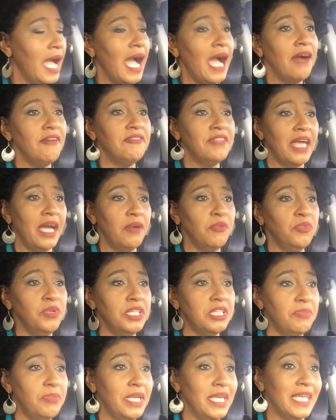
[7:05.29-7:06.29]
have that
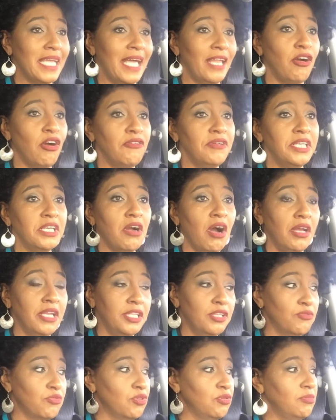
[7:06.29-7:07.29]
with me and I'd already gone
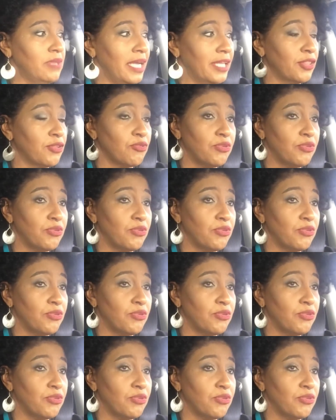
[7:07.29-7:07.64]
in the room like